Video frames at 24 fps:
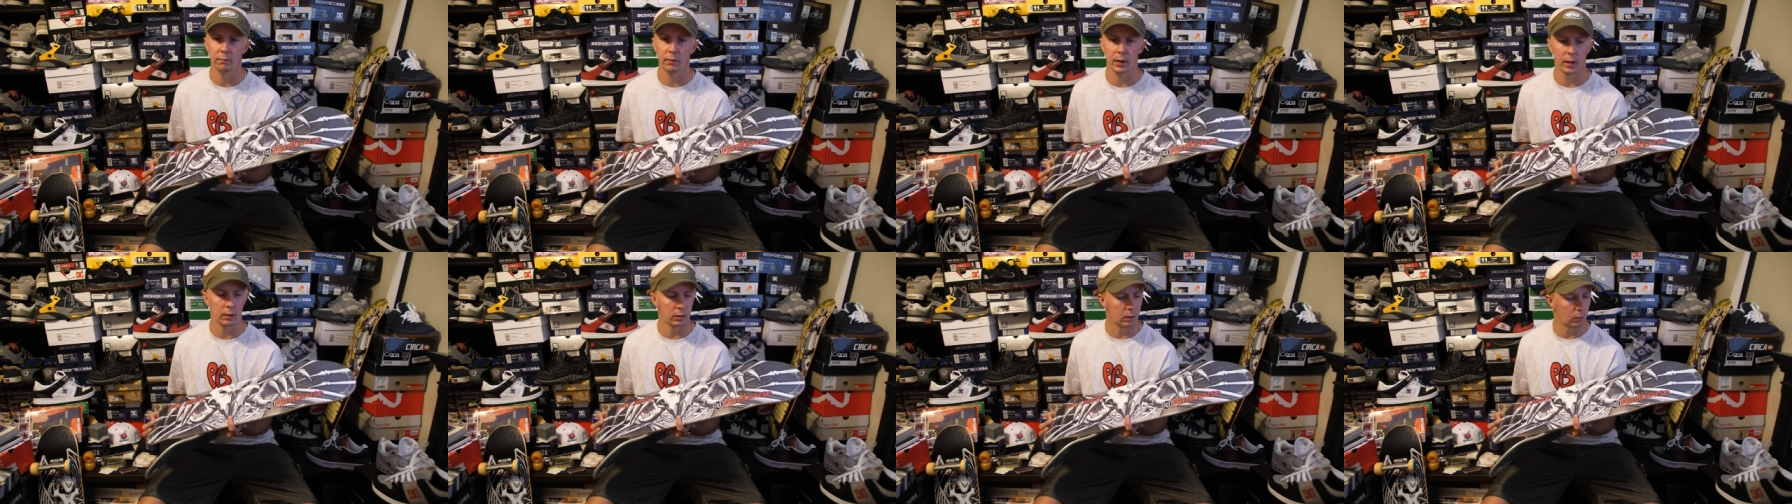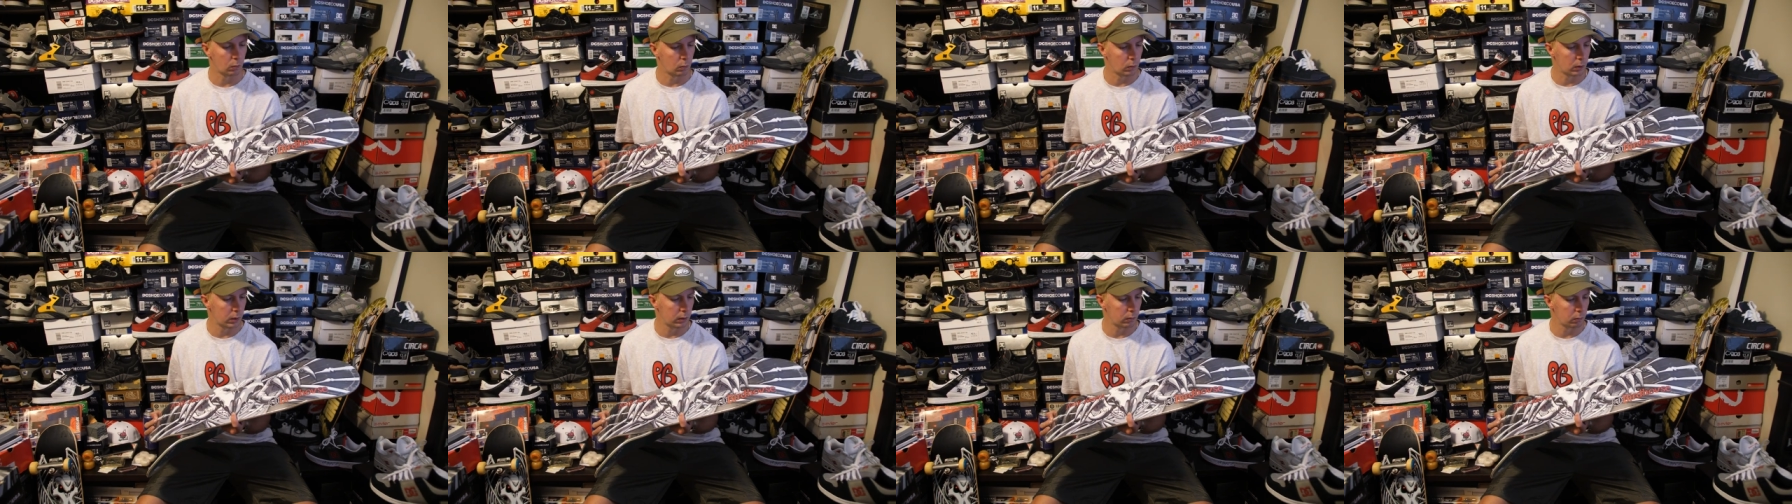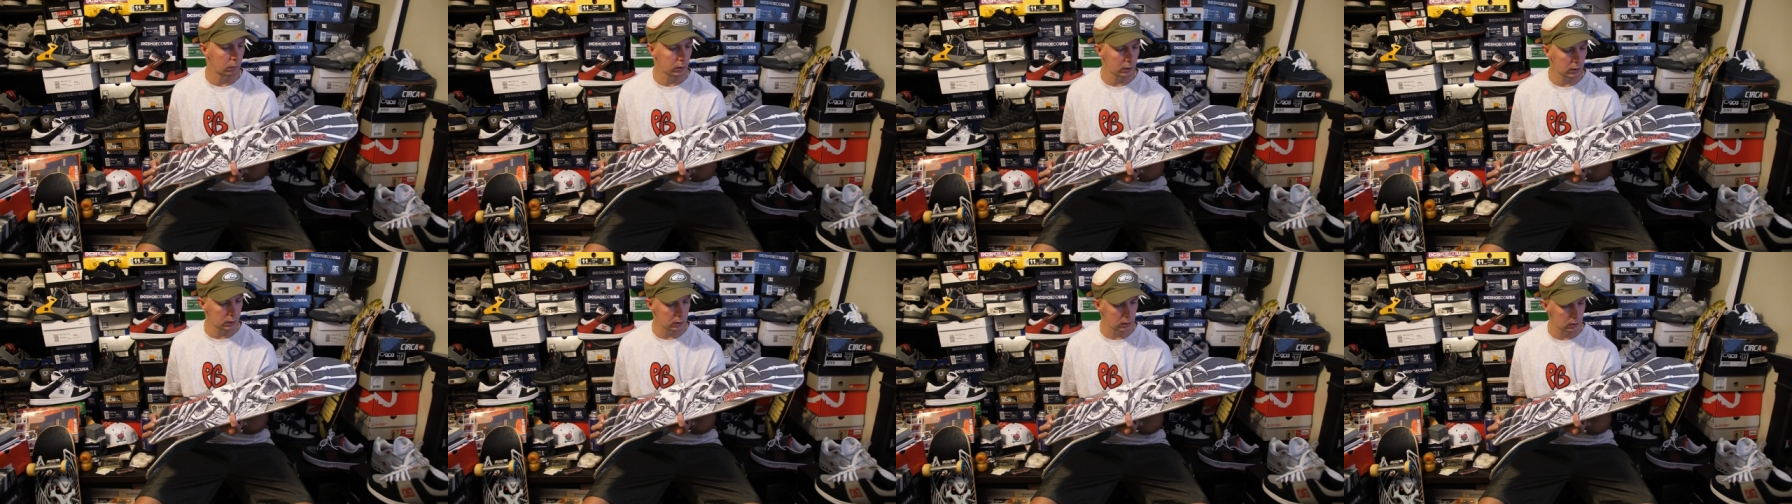Falcon 1,
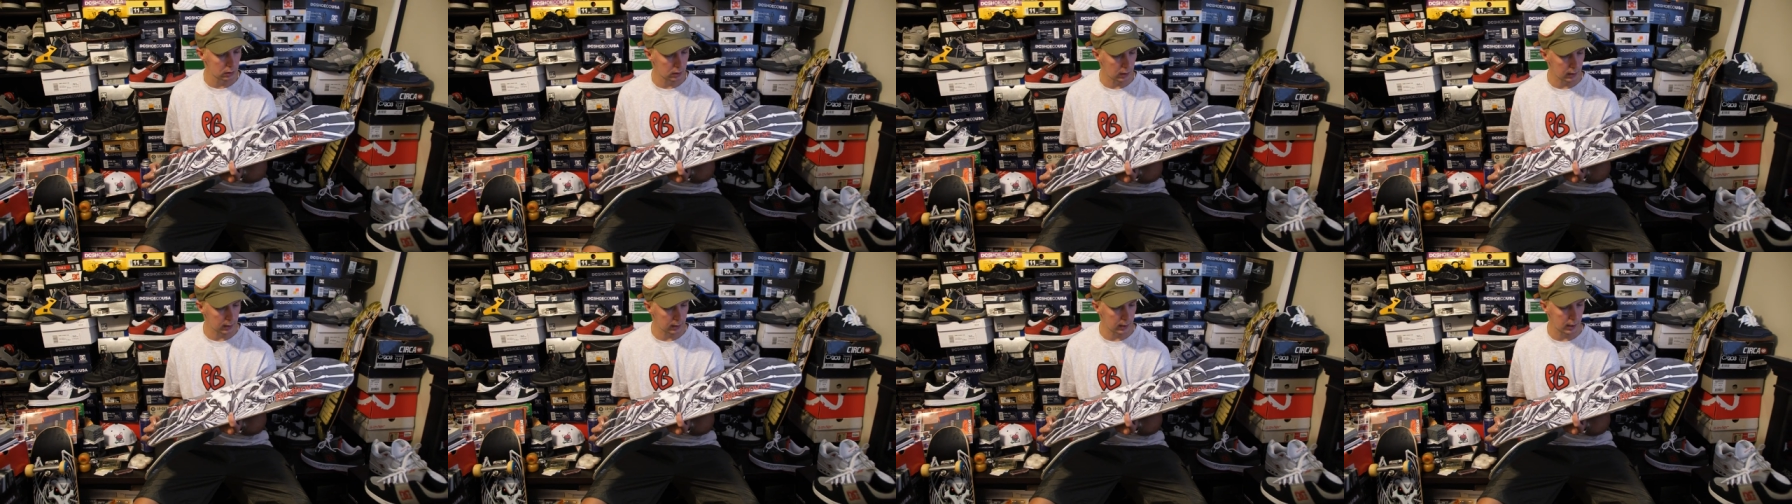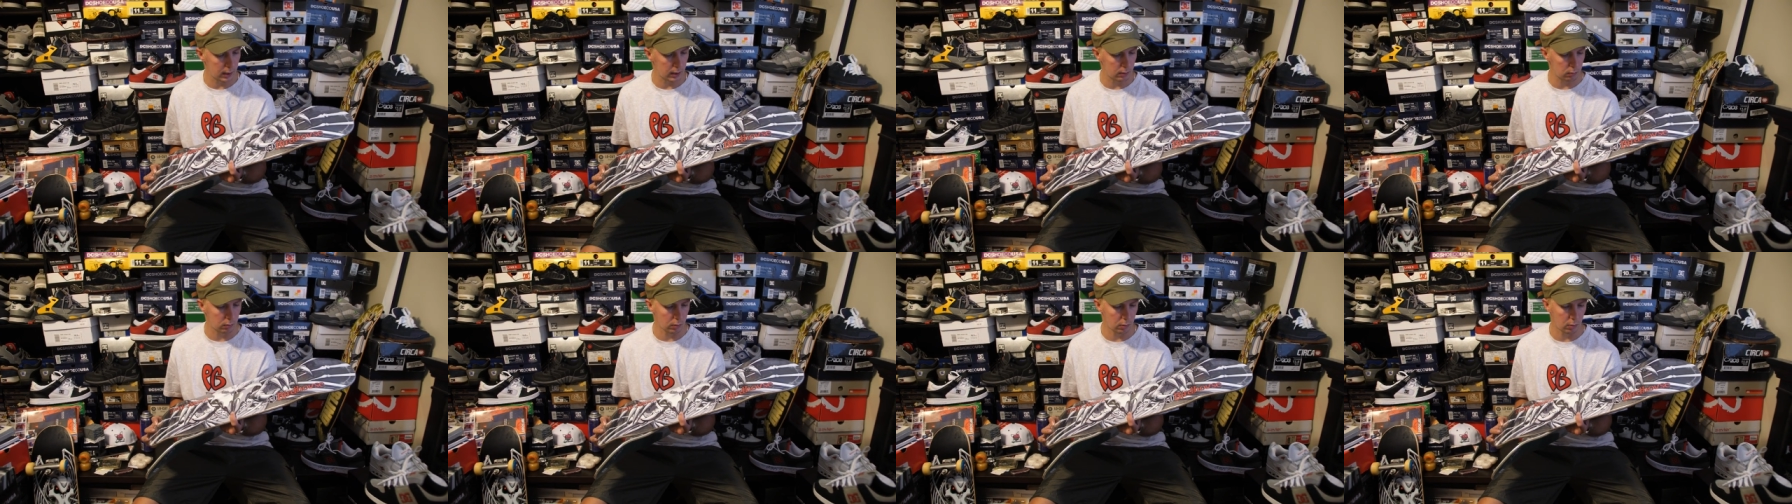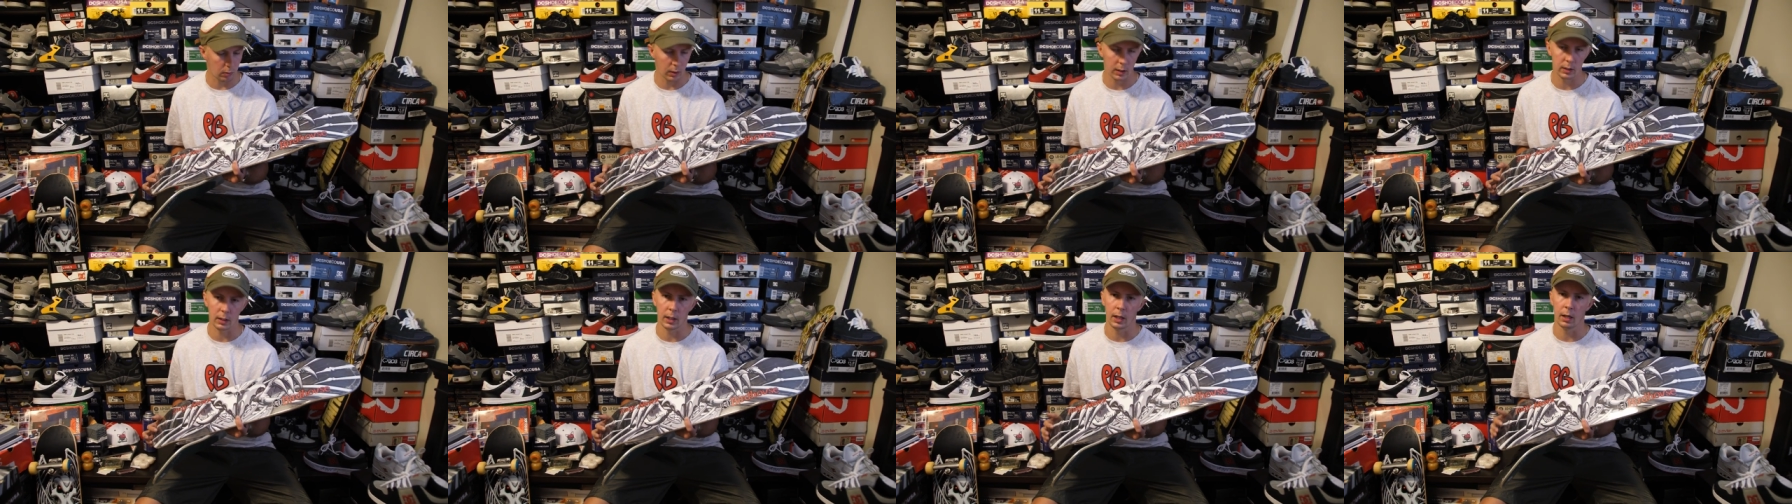which I kind of
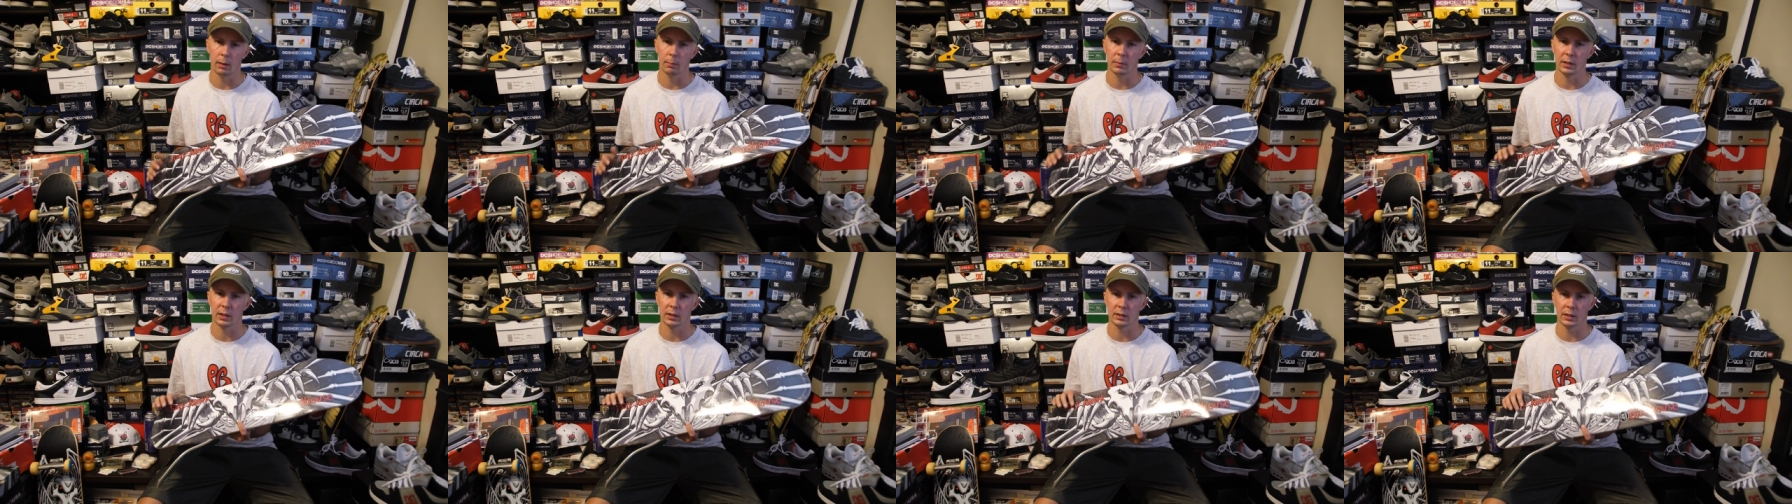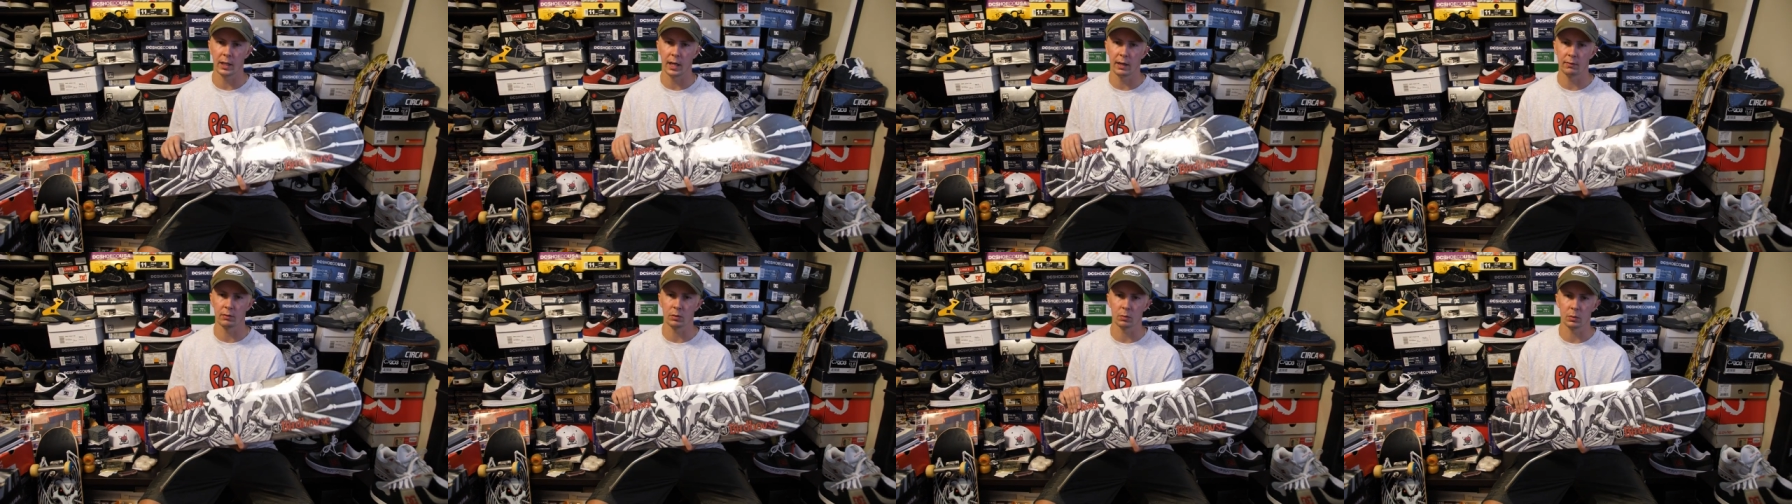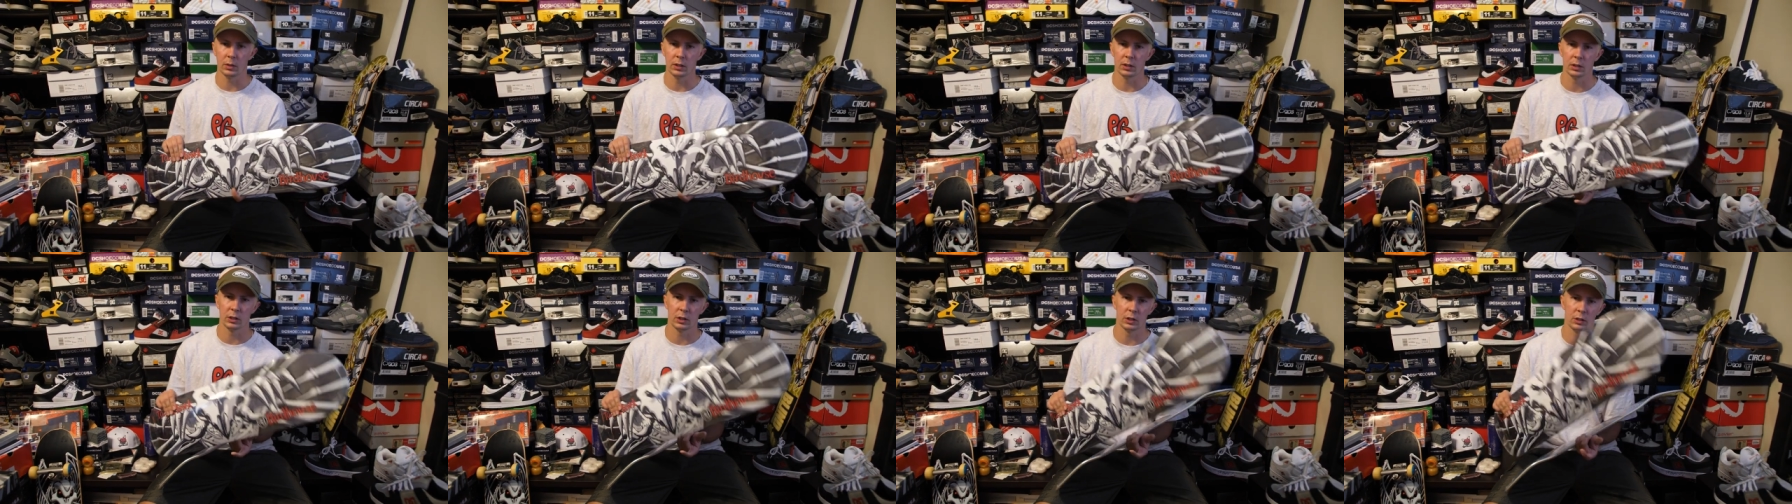regret now because I have the
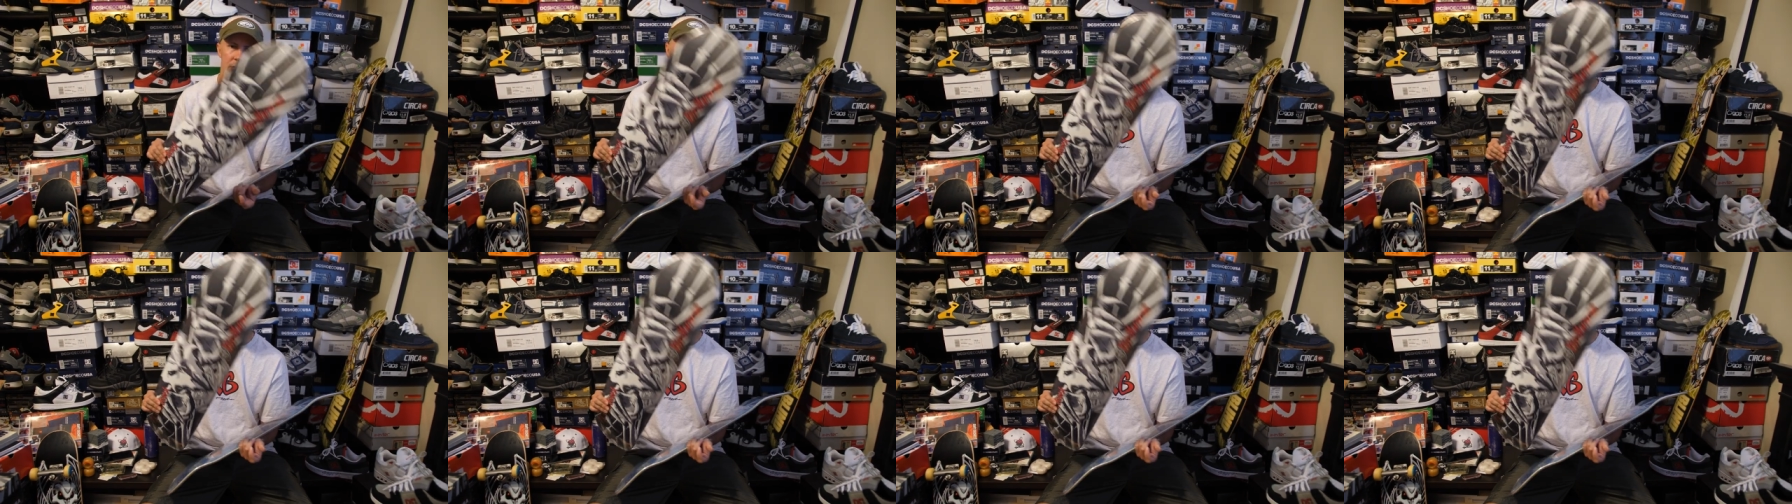reissue